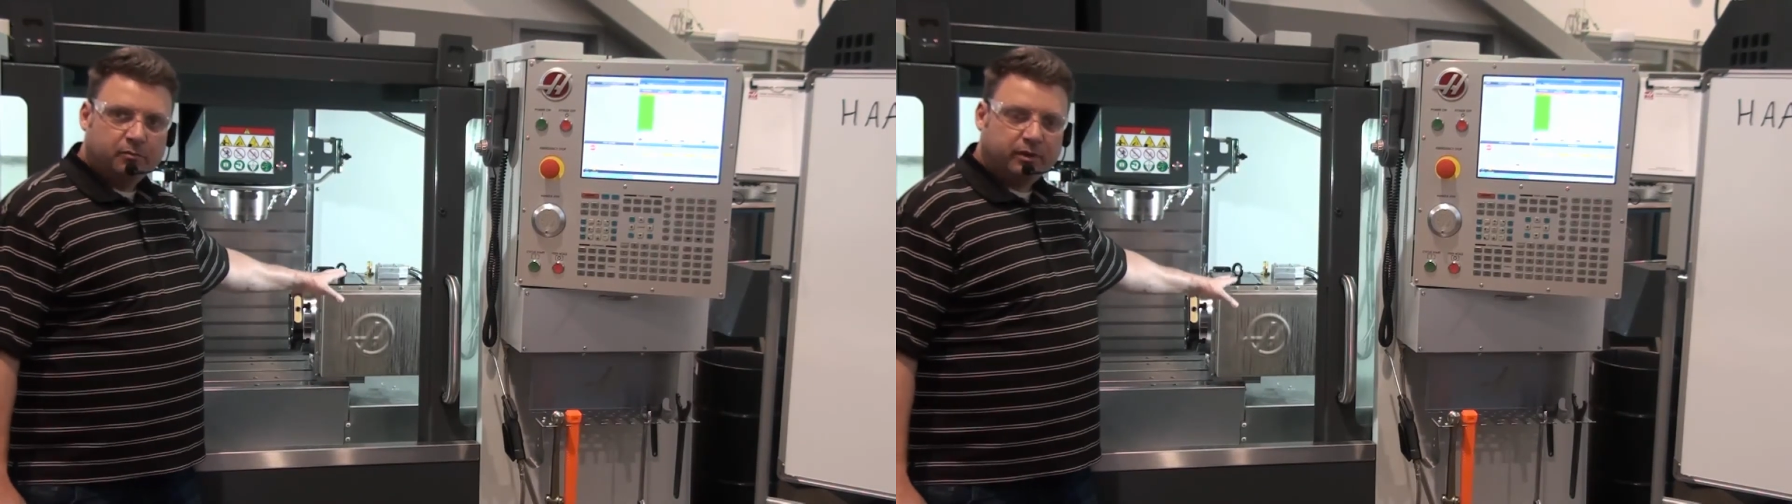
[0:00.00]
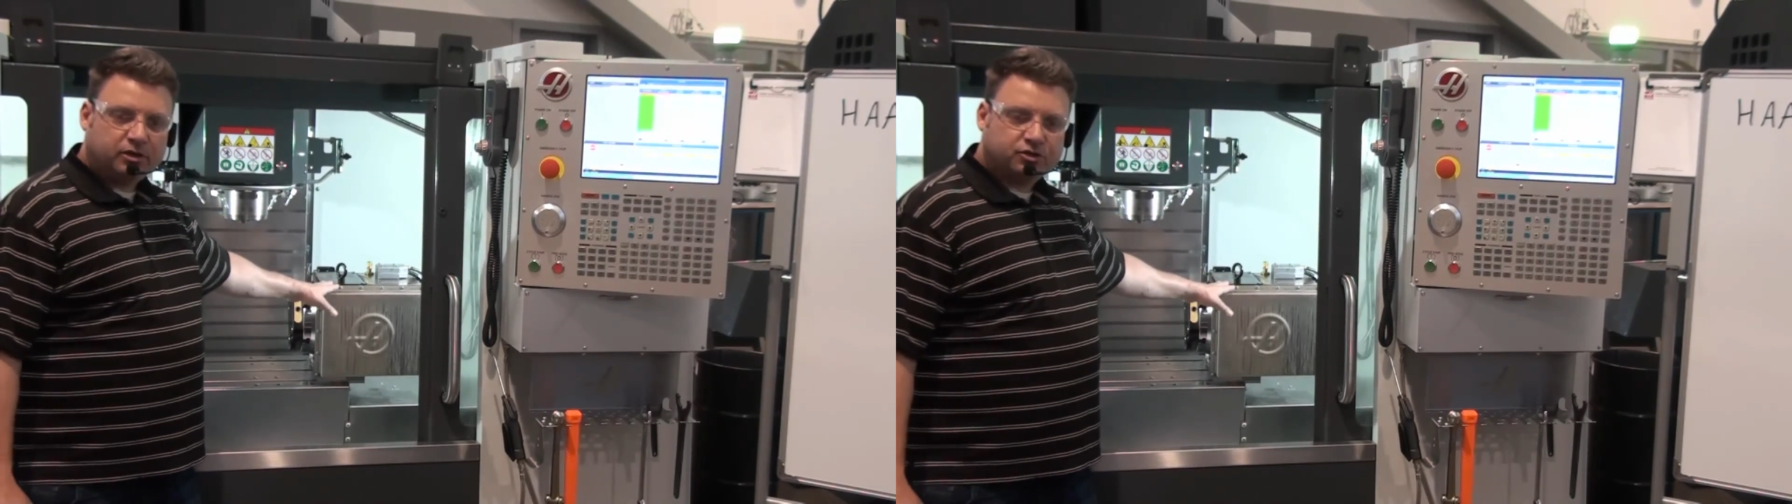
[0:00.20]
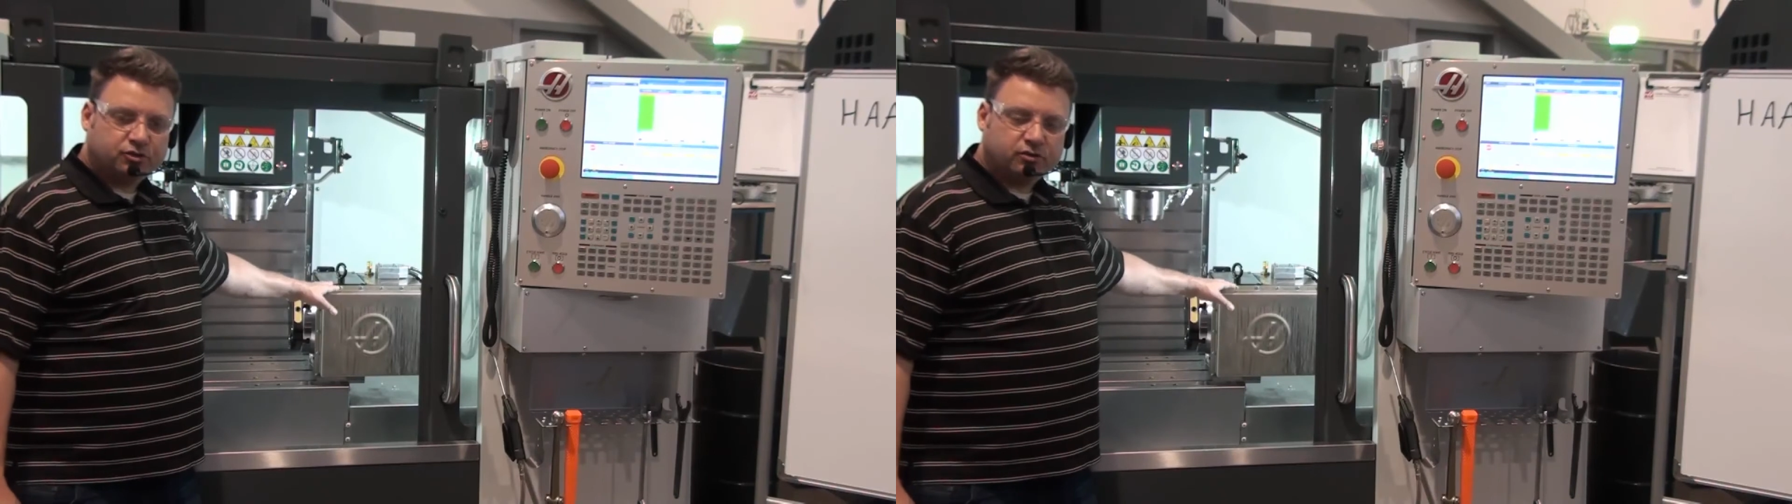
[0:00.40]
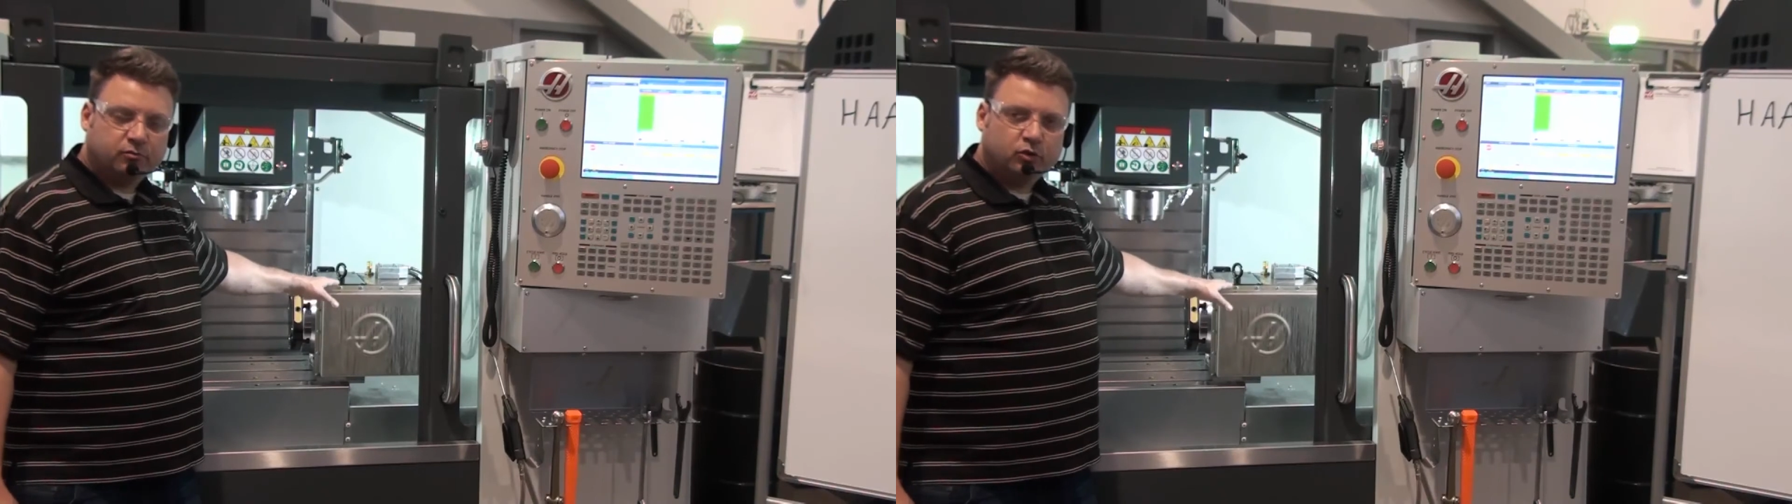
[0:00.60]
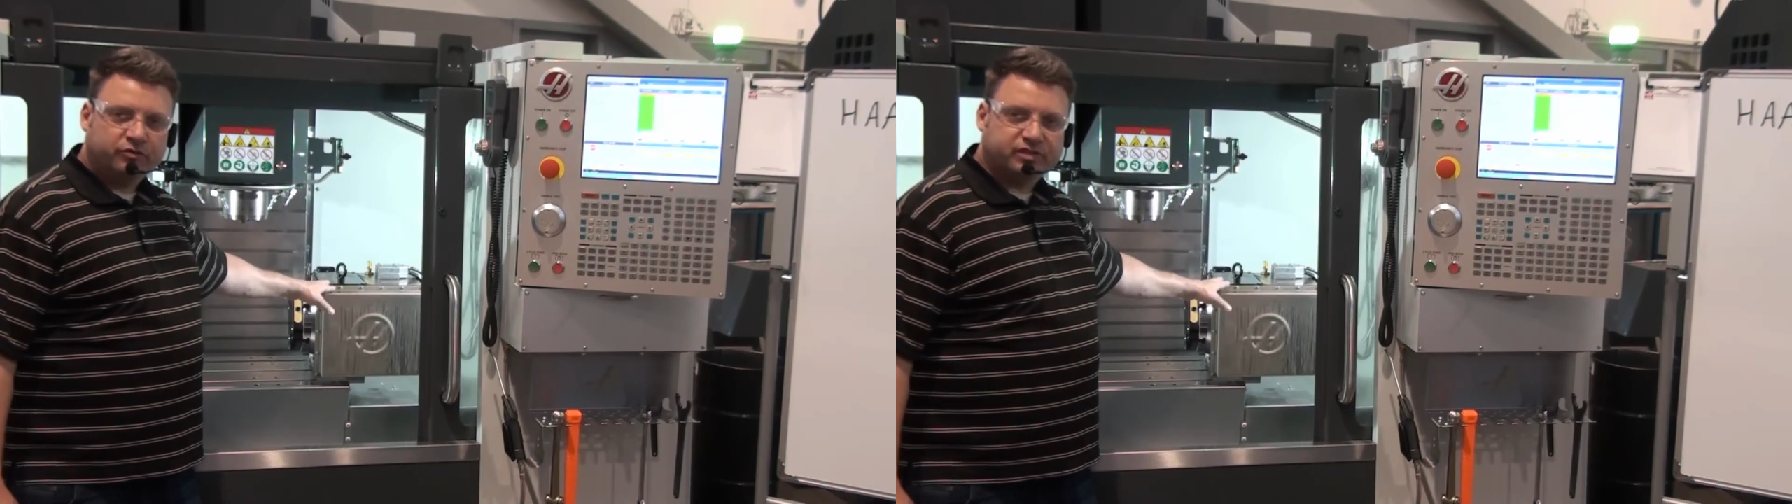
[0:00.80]
make sure
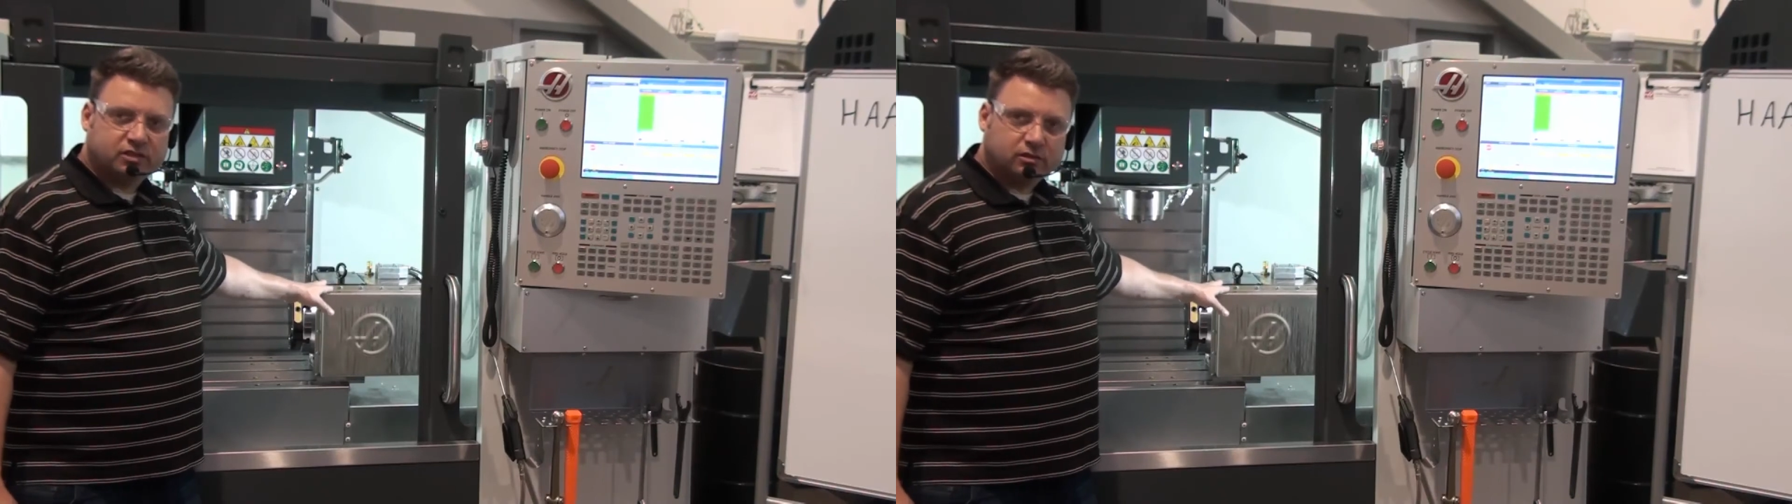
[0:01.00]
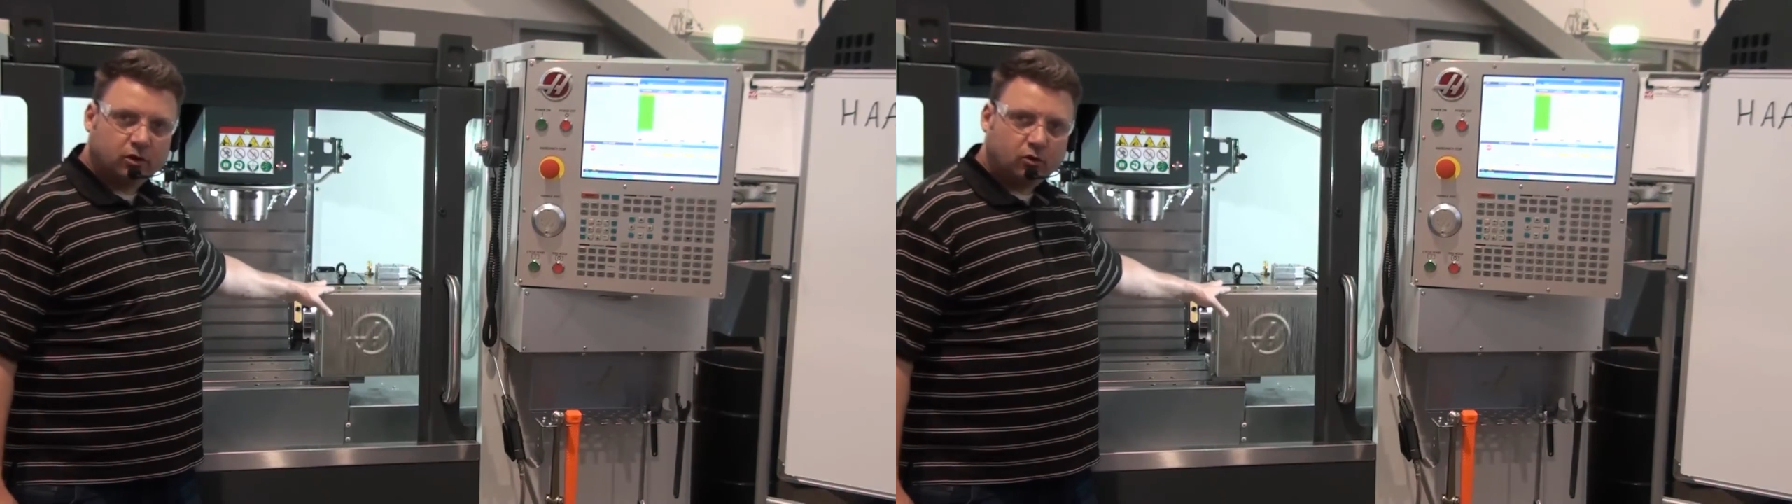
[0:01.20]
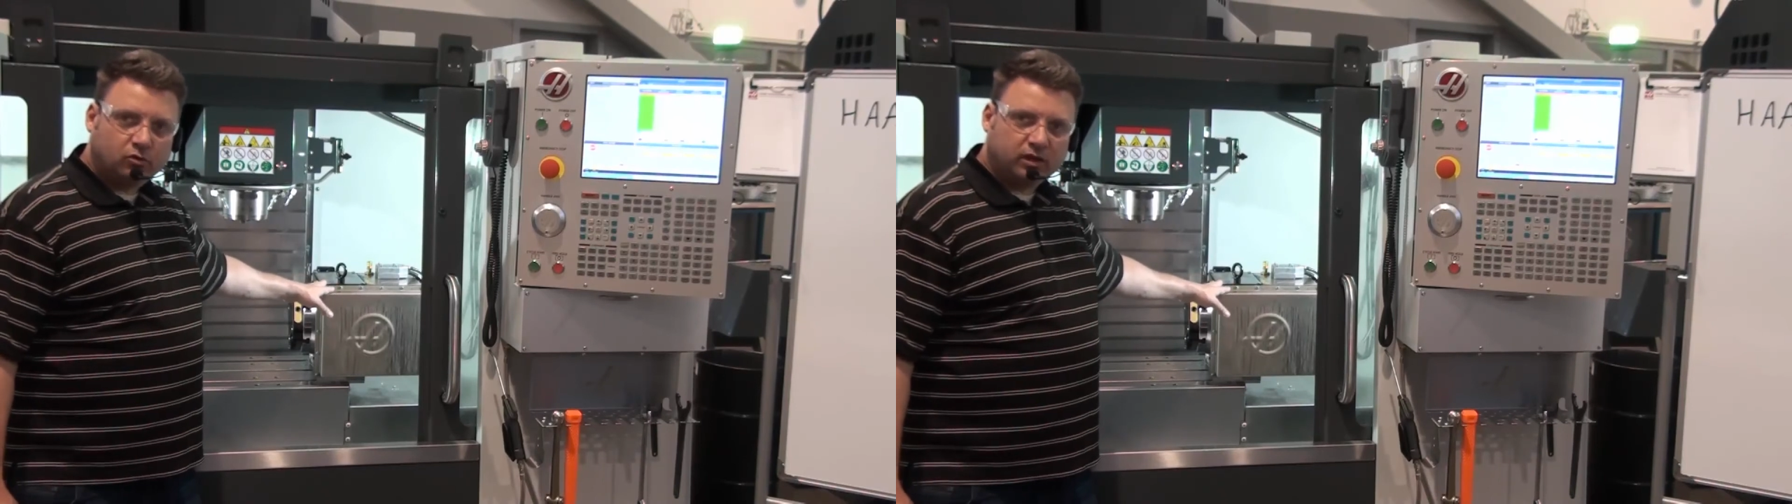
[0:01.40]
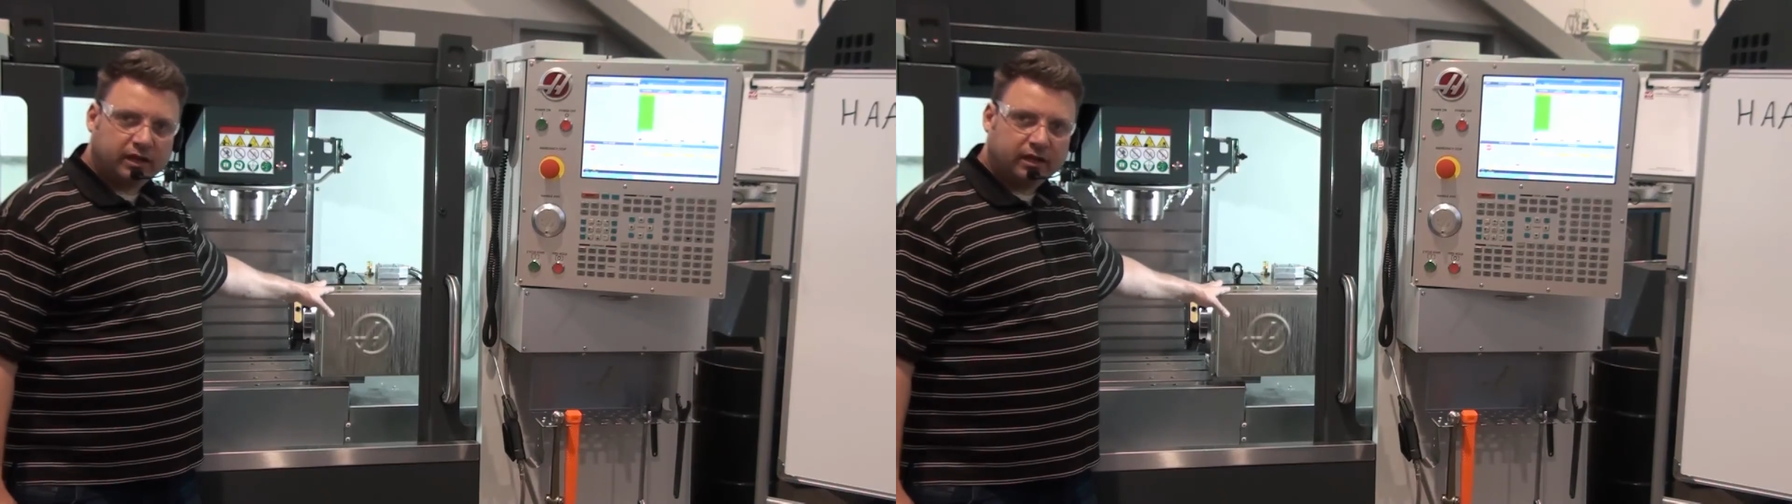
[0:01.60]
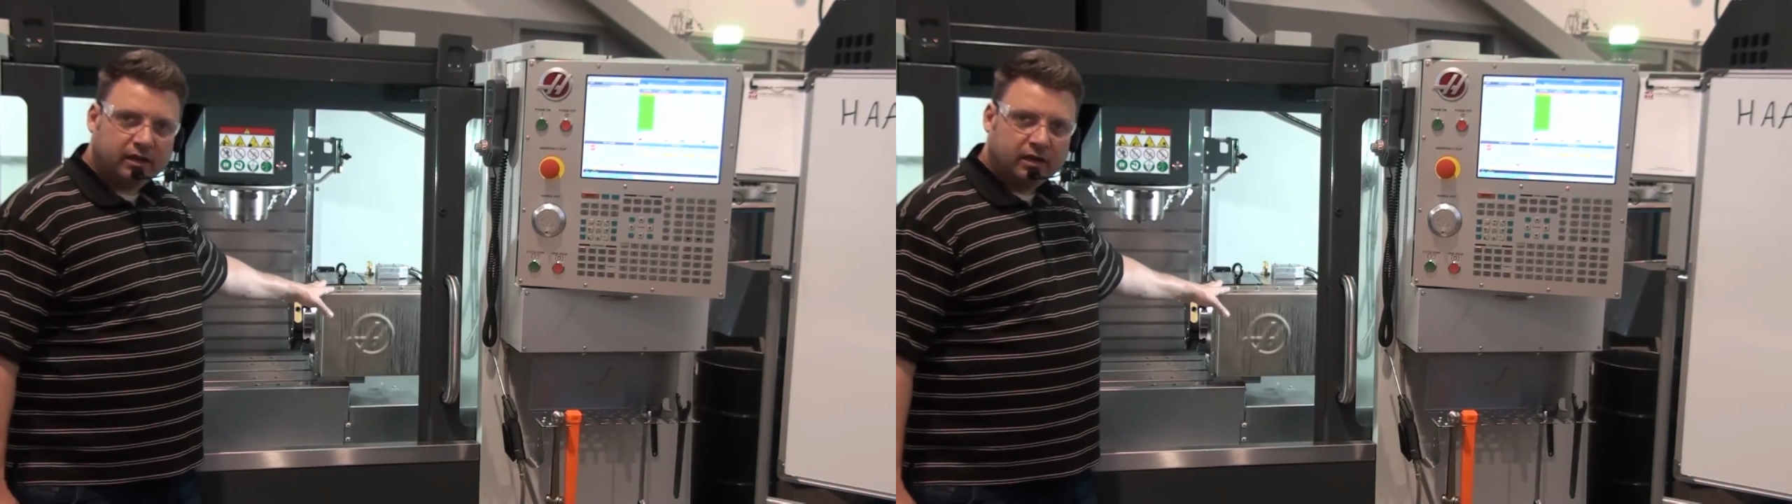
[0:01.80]
to move
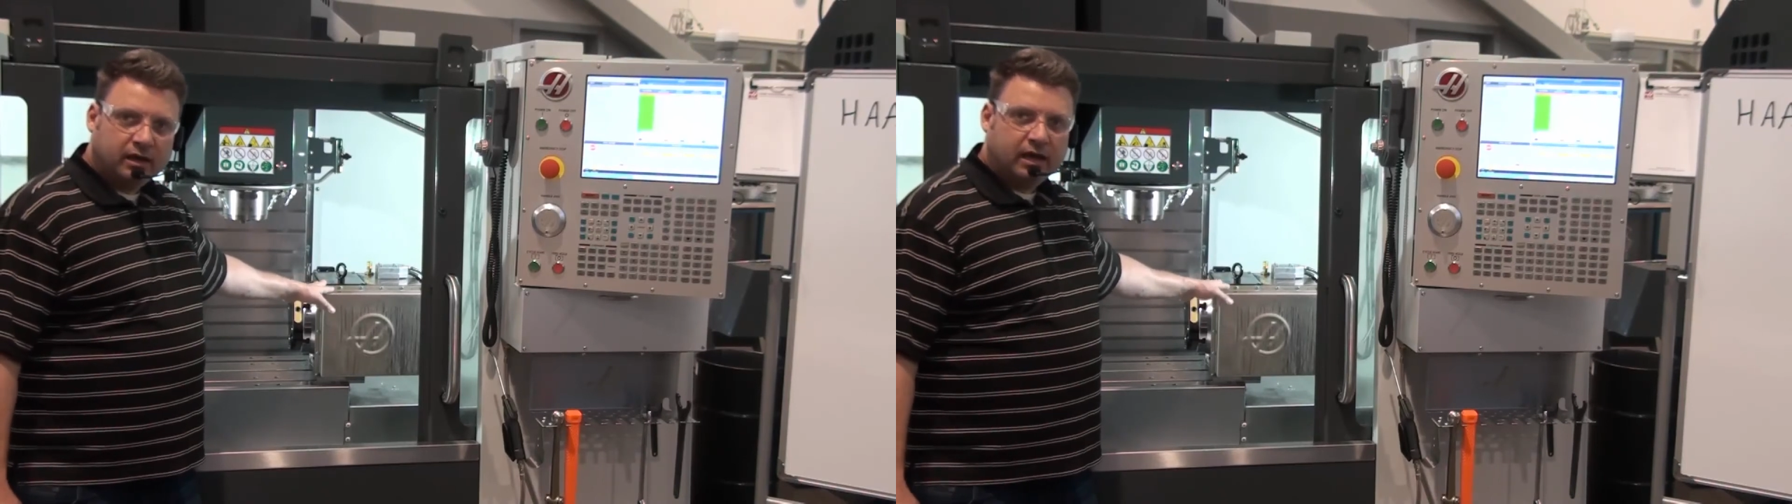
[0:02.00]
slowly